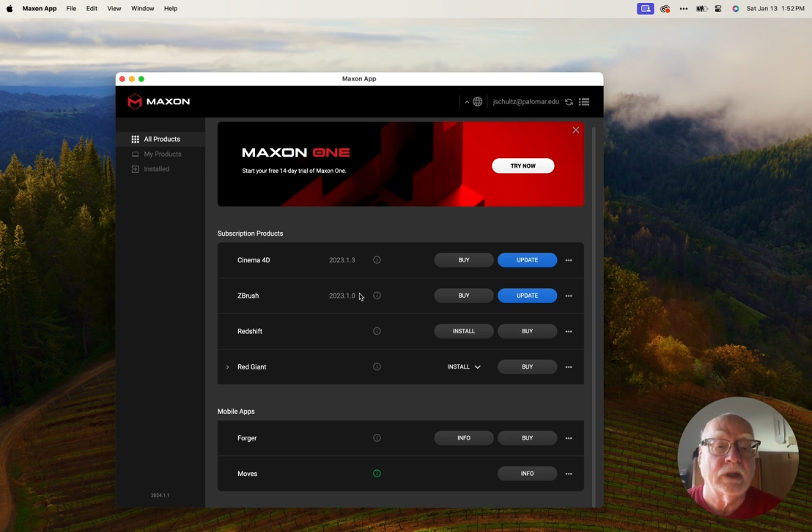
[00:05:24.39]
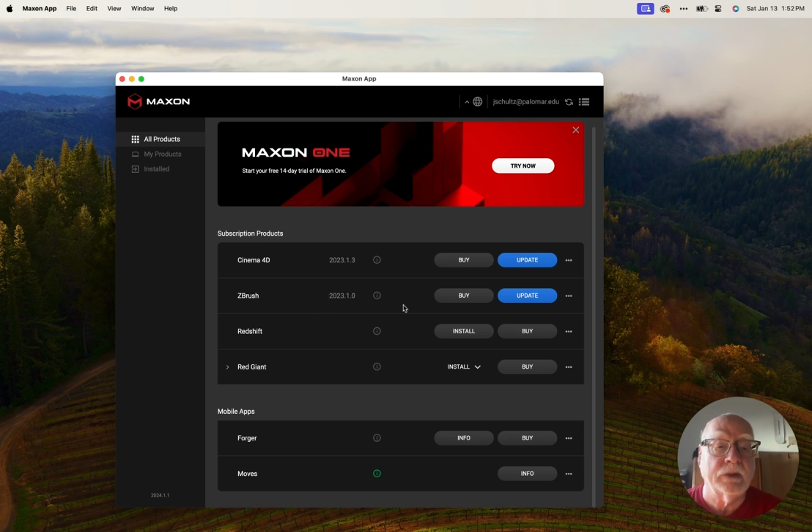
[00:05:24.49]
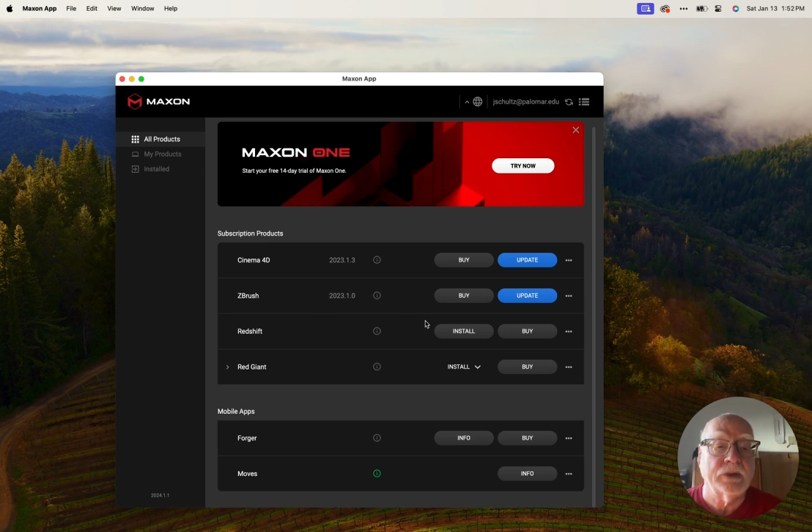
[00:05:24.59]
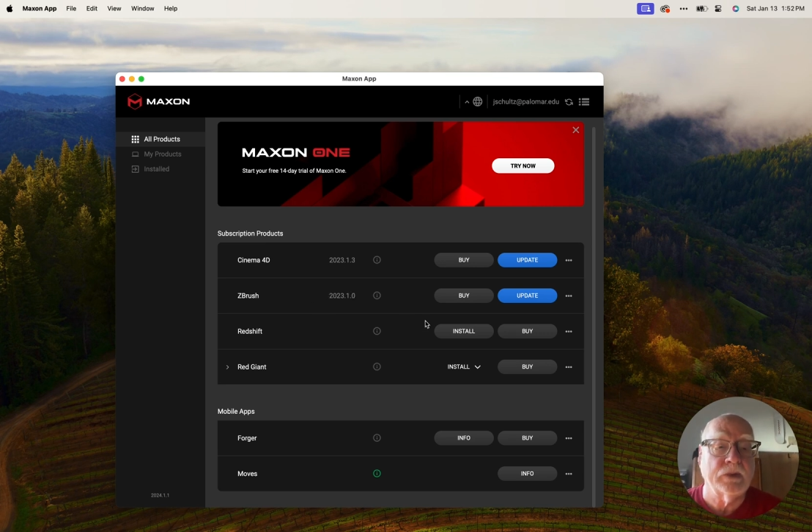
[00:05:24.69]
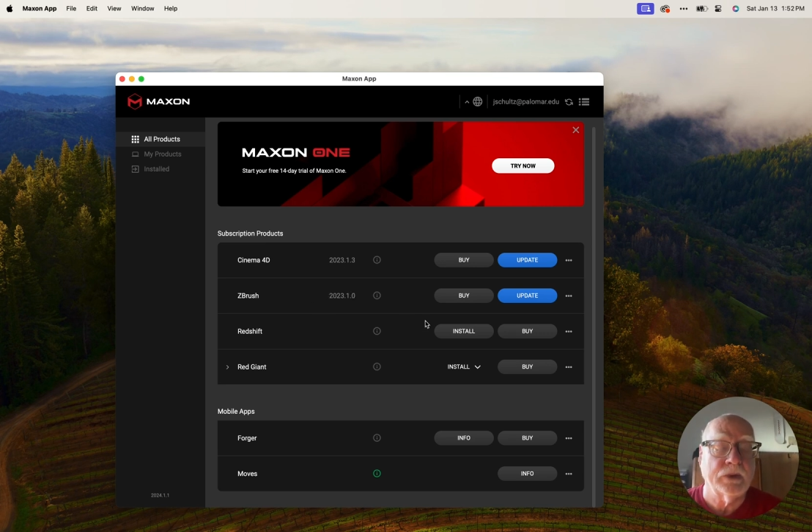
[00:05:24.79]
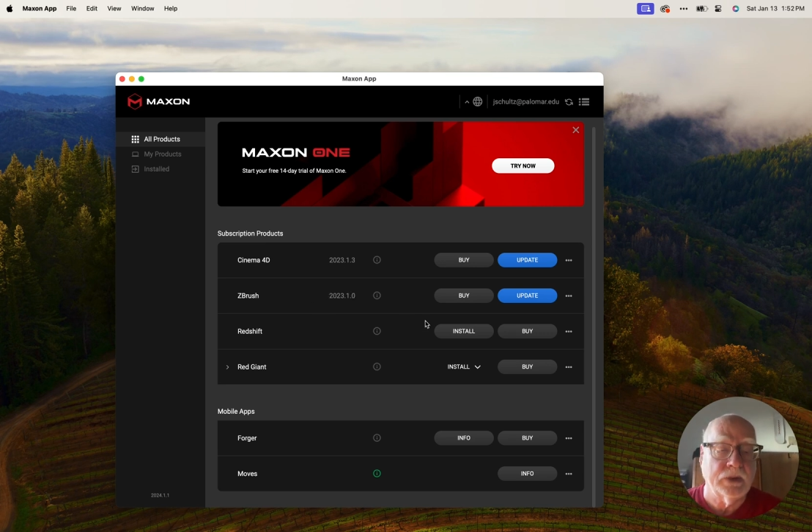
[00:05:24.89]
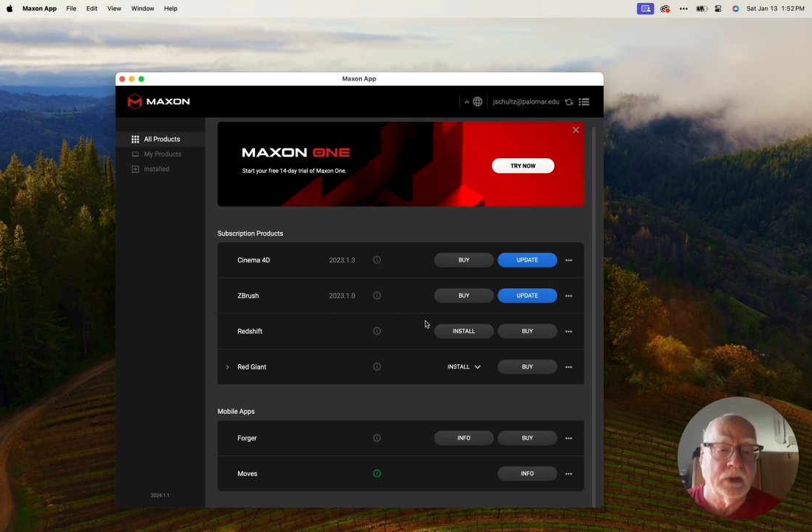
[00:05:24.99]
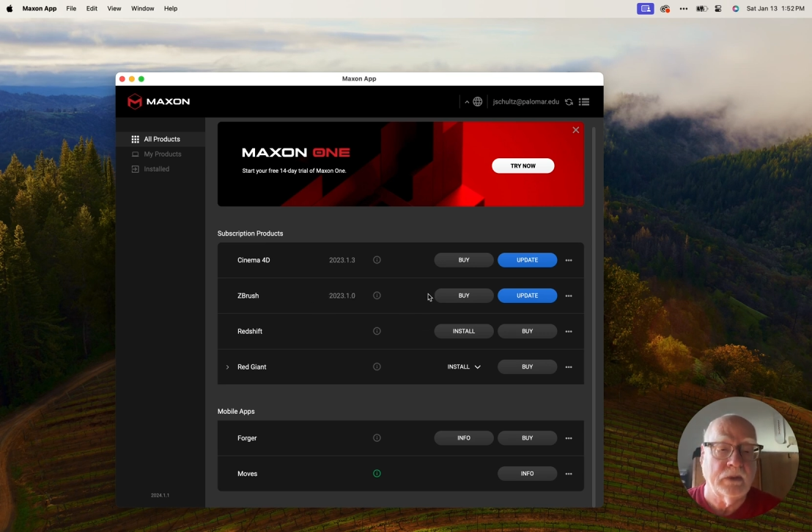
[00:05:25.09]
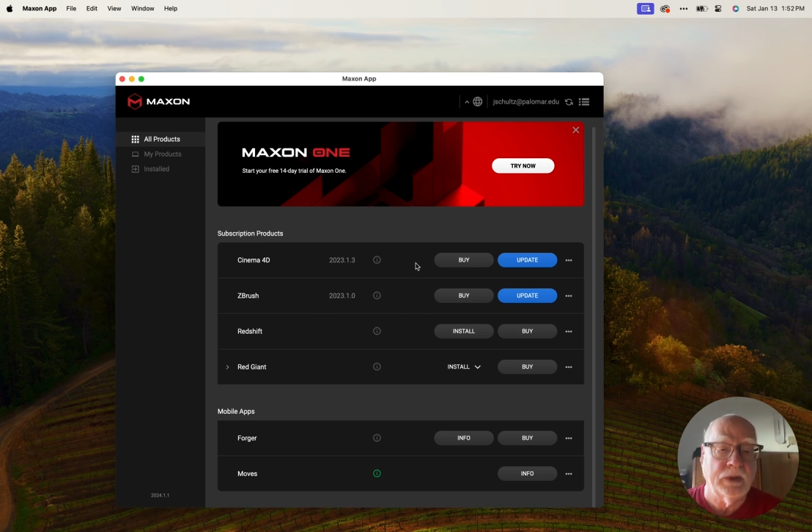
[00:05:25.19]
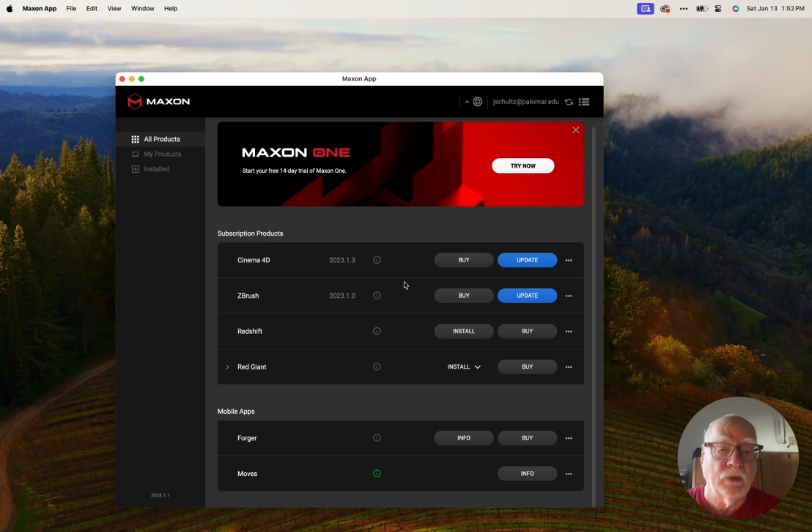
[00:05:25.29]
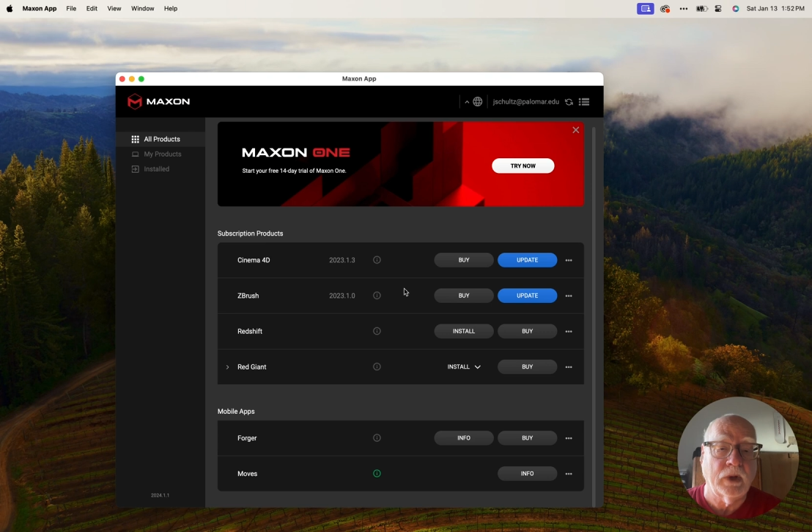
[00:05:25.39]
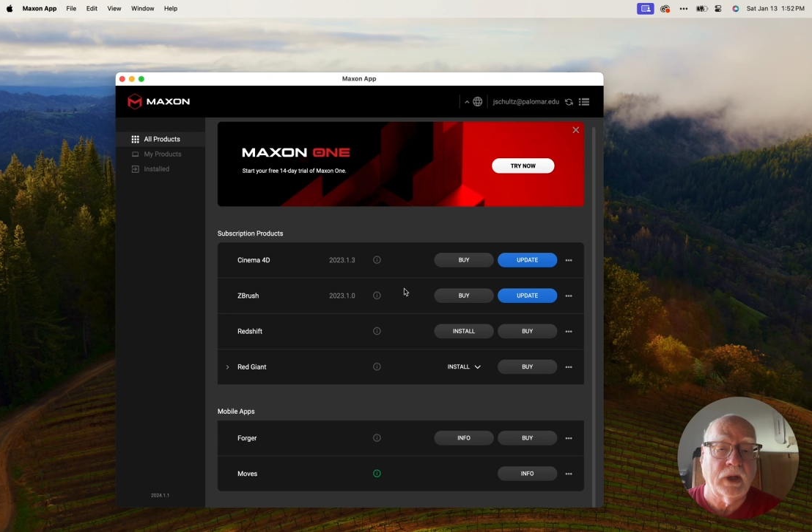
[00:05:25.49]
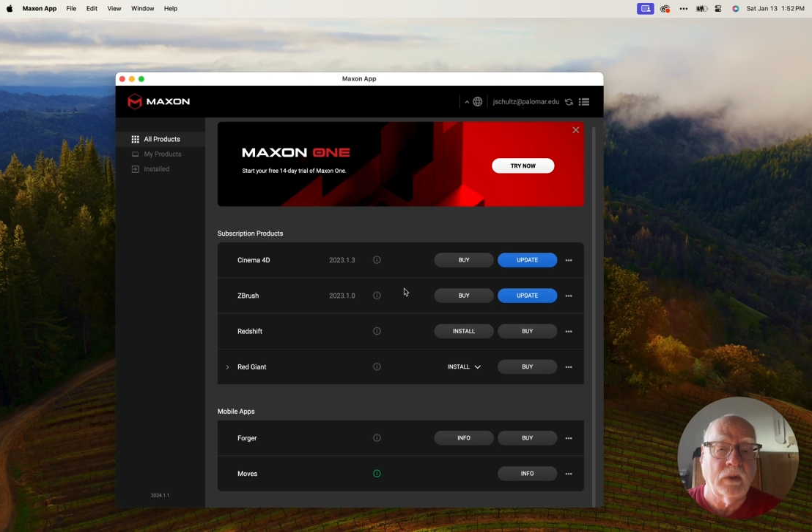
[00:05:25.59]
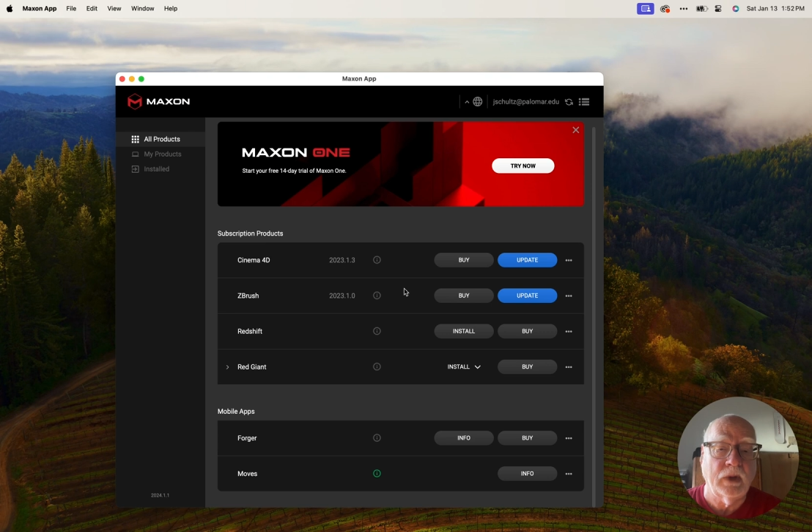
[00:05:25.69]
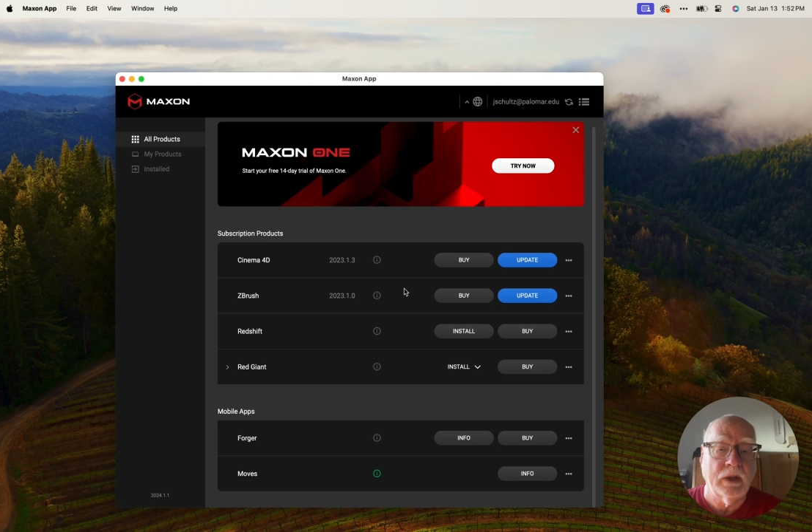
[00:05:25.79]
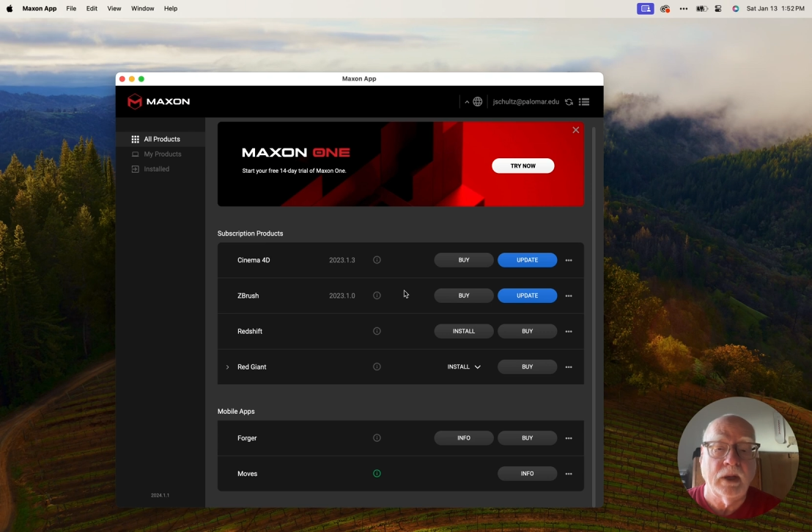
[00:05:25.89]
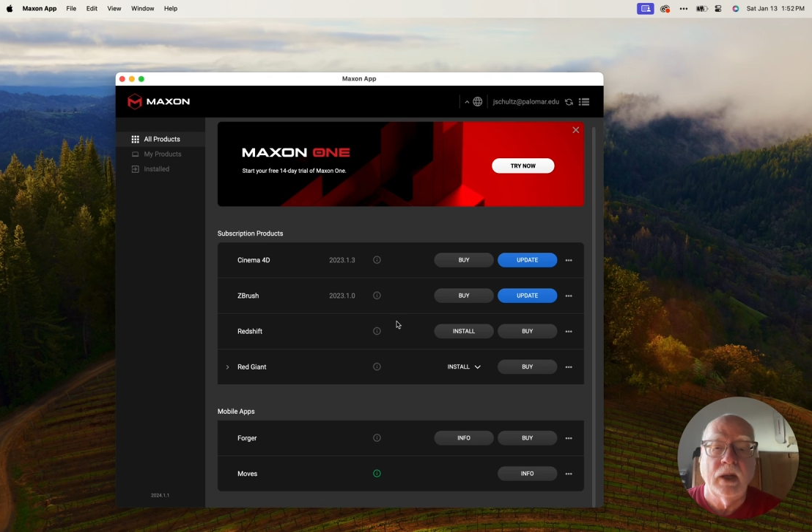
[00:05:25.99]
which is what you're going to be working with.